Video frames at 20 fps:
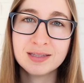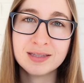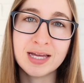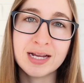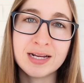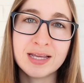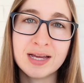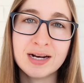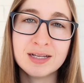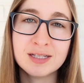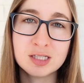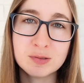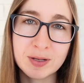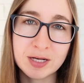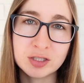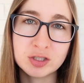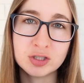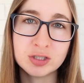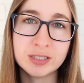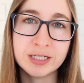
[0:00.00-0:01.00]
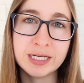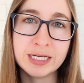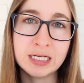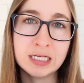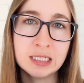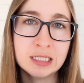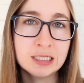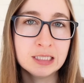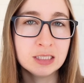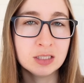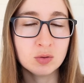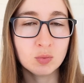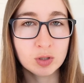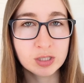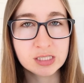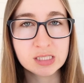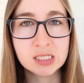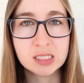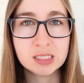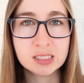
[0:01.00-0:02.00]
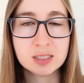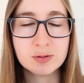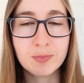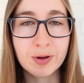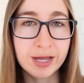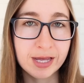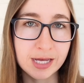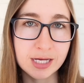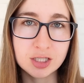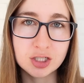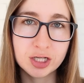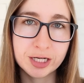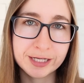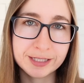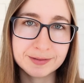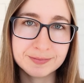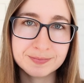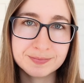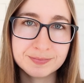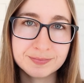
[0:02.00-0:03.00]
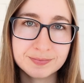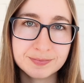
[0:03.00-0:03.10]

that get especially worsened by aging.